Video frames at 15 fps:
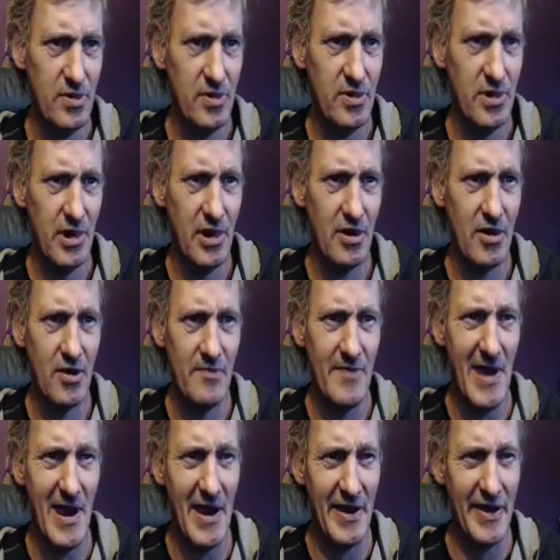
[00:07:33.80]
How come
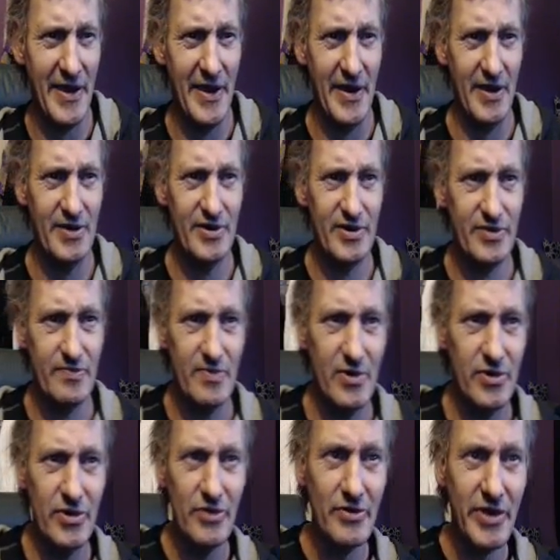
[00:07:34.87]
I can't, but
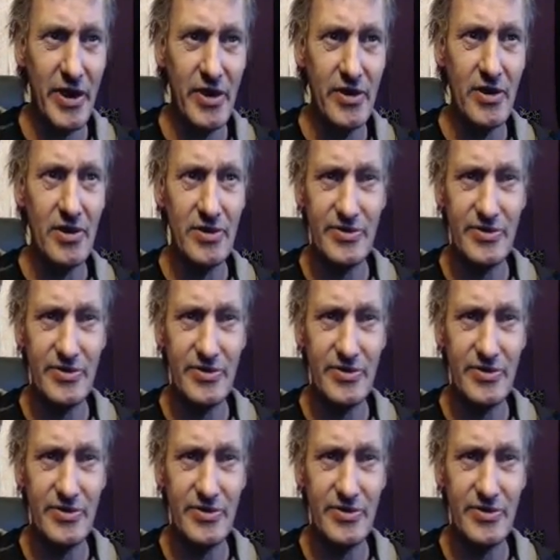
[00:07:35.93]
you can?